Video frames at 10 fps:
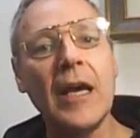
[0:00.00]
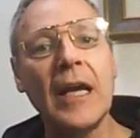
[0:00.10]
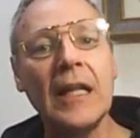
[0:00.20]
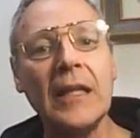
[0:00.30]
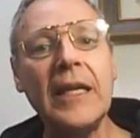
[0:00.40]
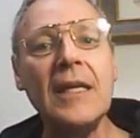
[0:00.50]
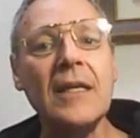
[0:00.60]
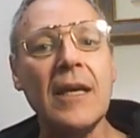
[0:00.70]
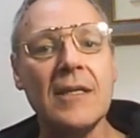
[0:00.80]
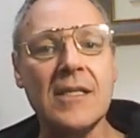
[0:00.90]
clean
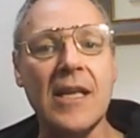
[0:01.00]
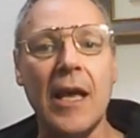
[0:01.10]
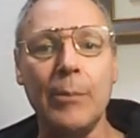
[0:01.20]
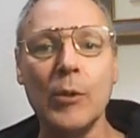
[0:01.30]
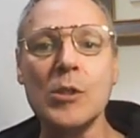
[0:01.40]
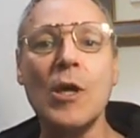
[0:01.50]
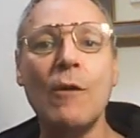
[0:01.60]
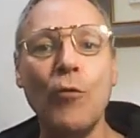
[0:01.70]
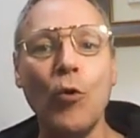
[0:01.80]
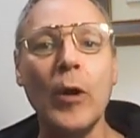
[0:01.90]
data samples
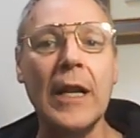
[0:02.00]
for